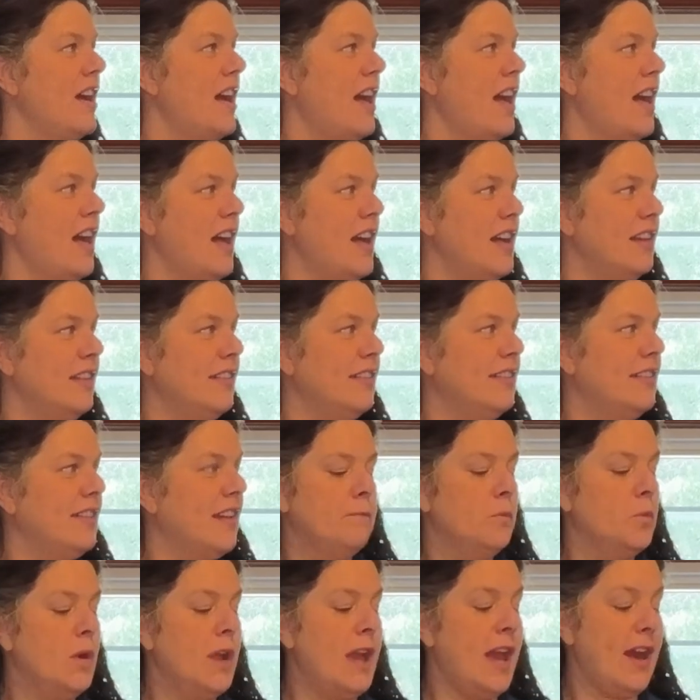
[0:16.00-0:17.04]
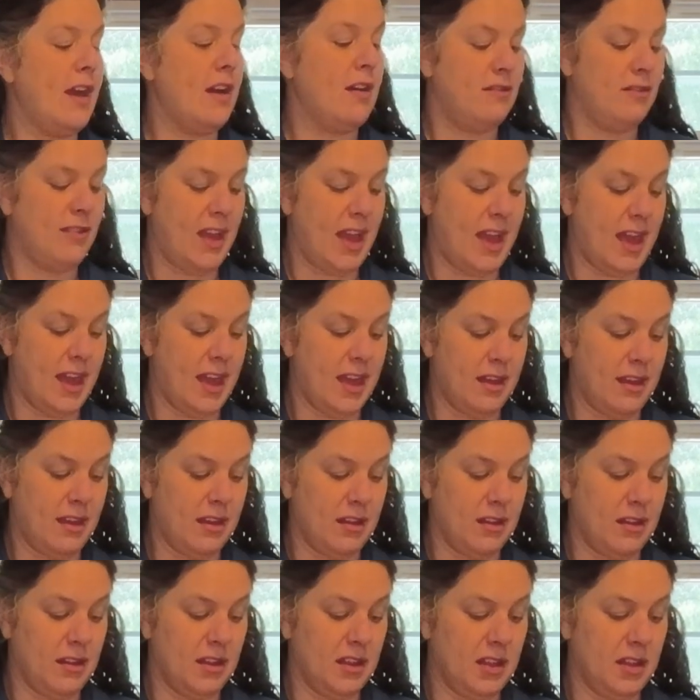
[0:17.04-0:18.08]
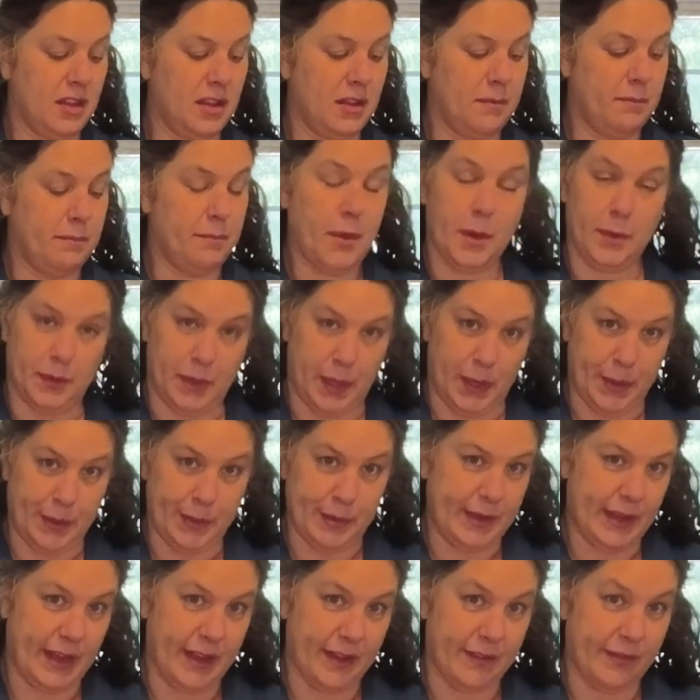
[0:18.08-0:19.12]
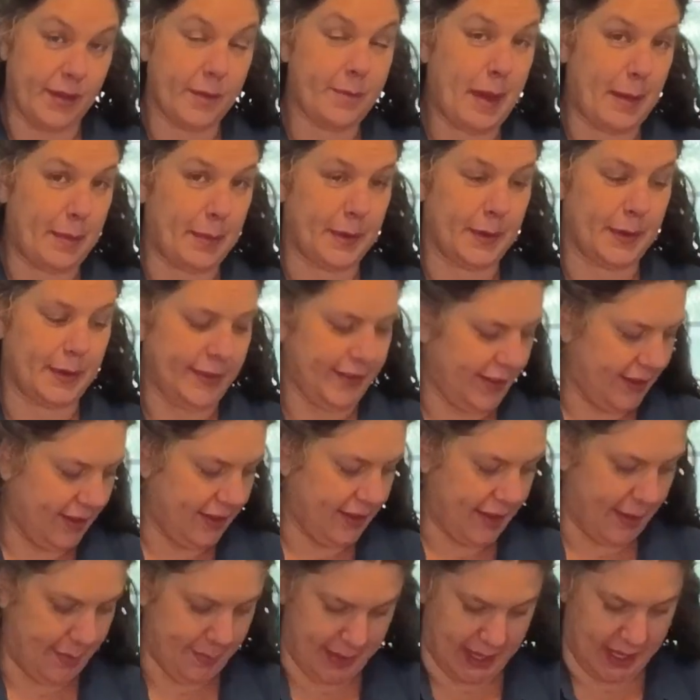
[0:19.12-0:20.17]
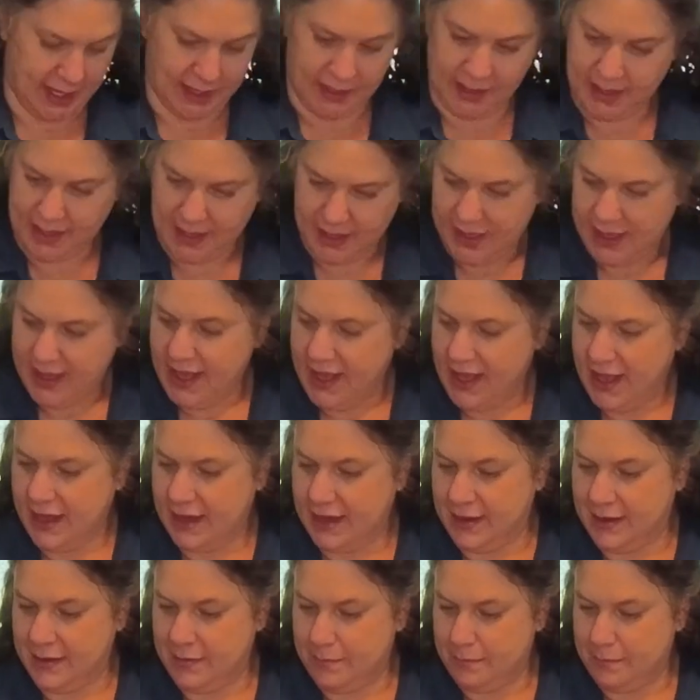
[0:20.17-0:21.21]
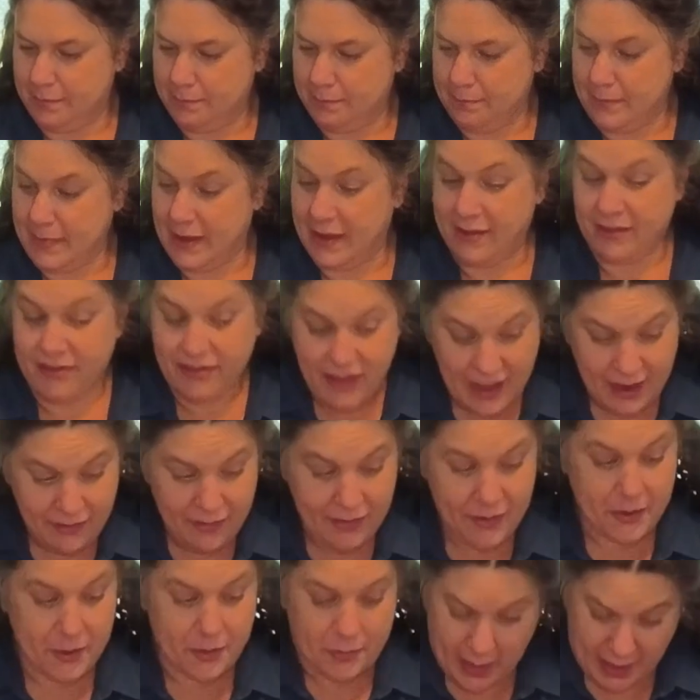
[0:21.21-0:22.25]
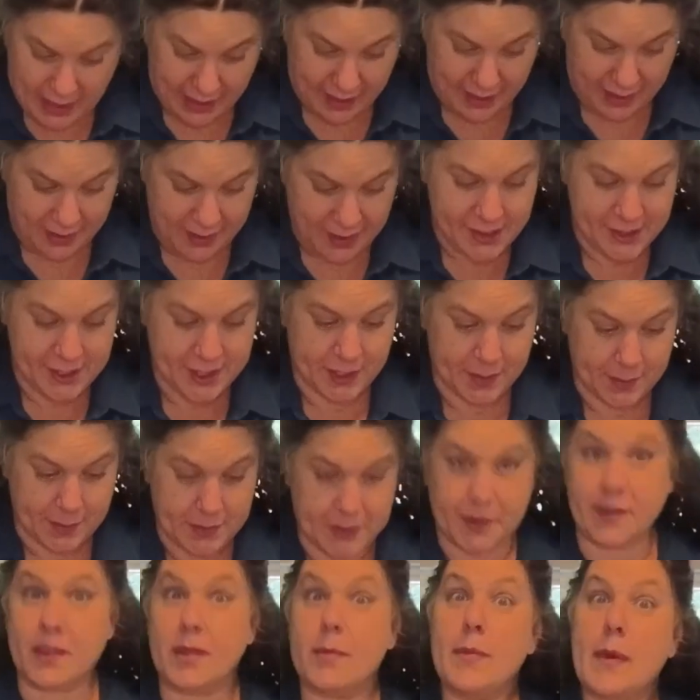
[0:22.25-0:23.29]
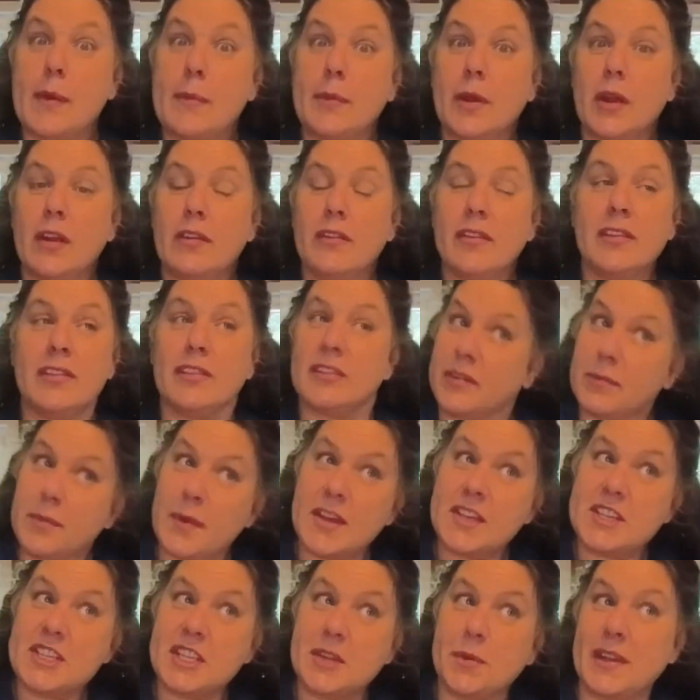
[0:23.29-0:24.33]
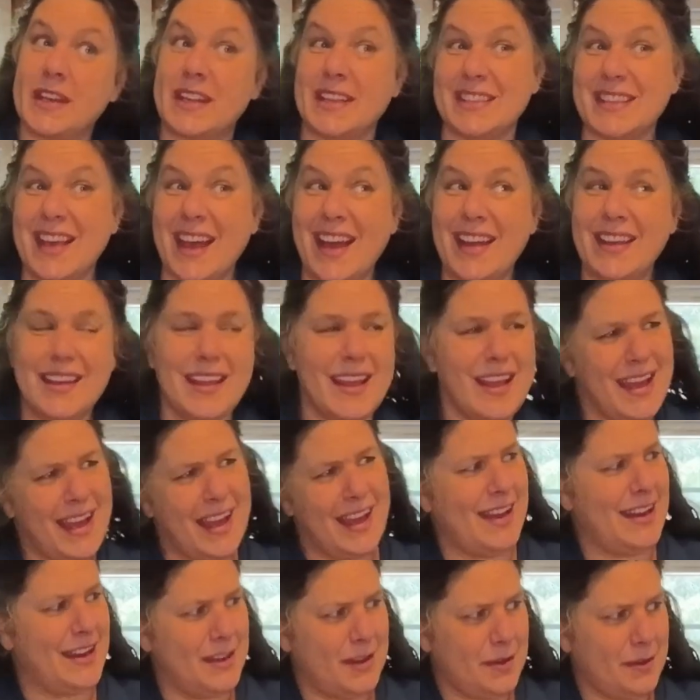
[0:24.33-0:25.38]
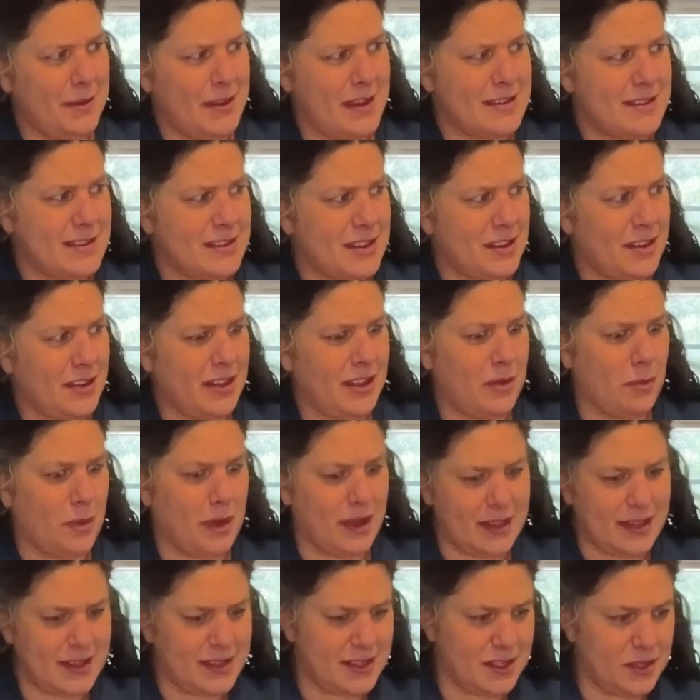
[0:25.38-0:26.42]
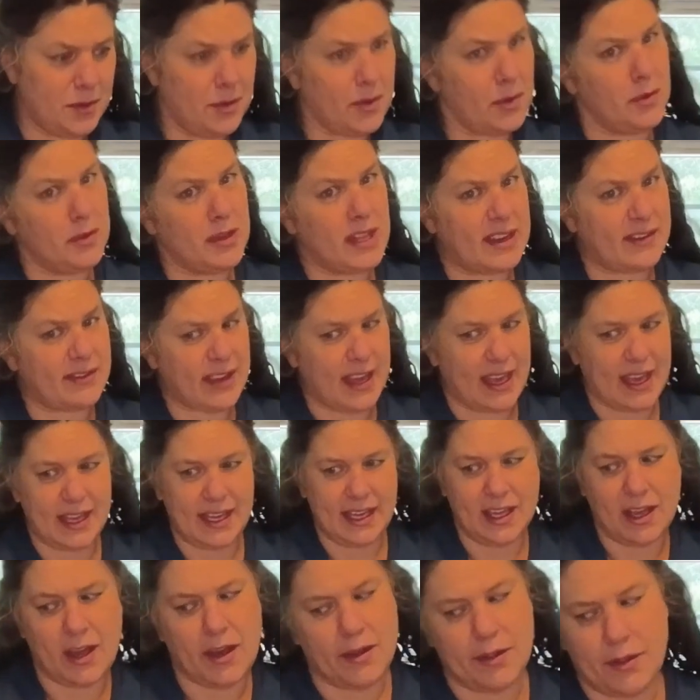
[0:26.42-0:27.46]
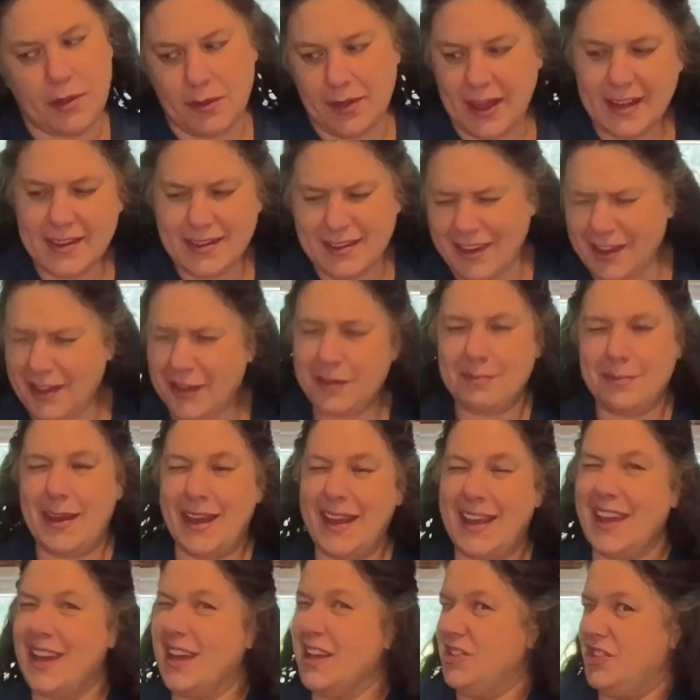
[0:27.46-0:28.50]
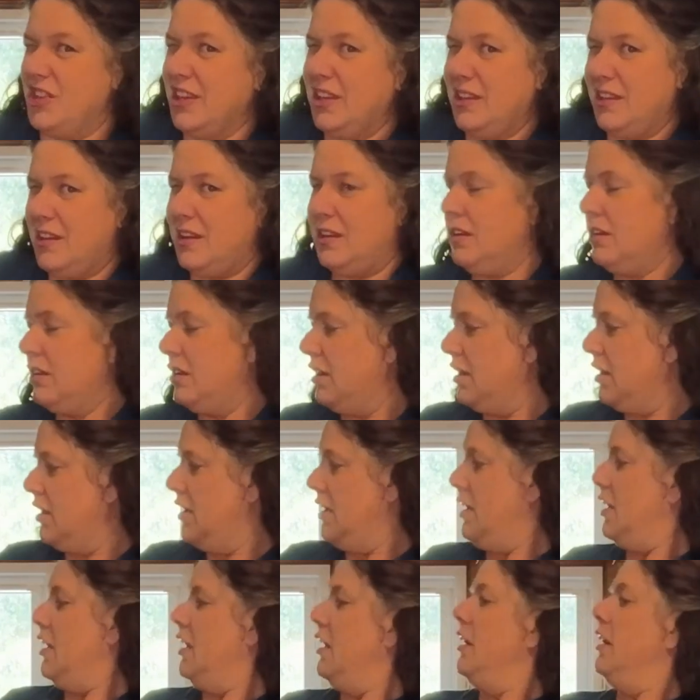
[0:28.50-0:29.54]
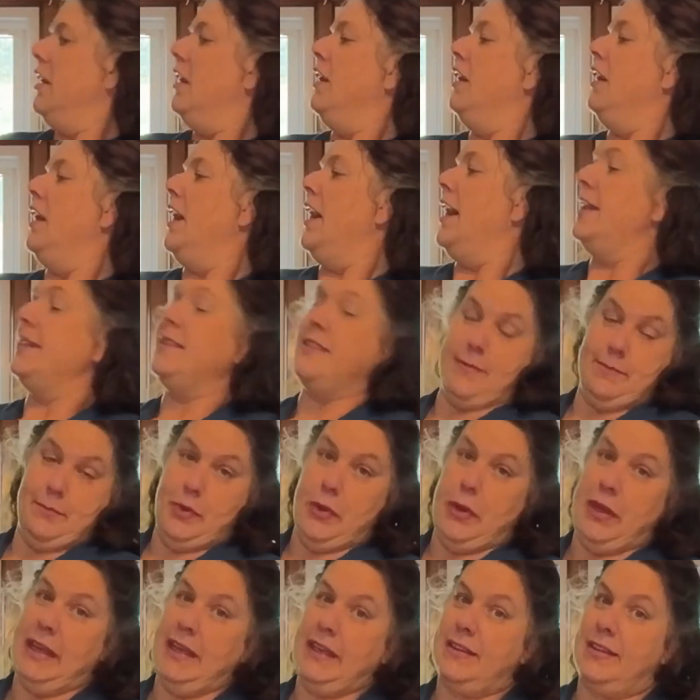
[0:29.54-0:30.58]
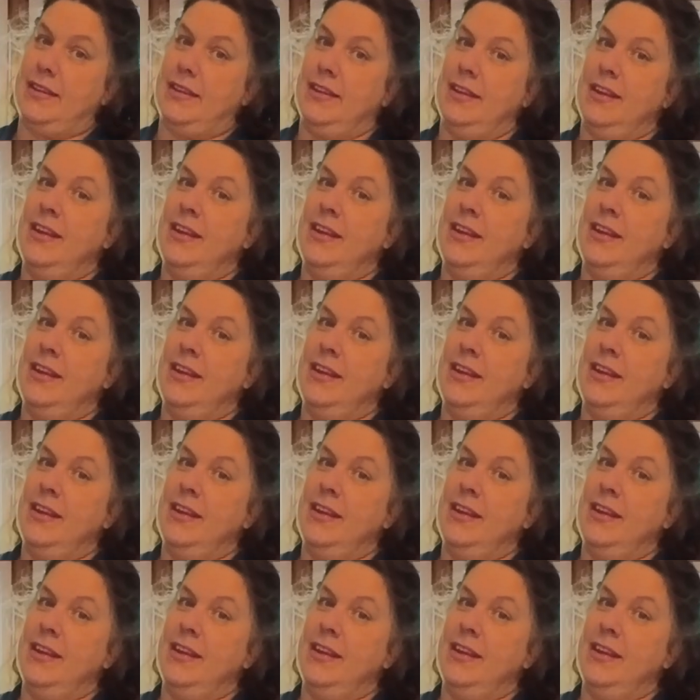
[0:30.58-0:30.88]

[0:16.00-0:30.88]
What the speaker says: and we have a boatload of peppers coming in, and my favorite way to preserve the pepper harvest, especially when it's hot and I don't necessarily want to do a whole lot of canning, although that's on my agenda at some point,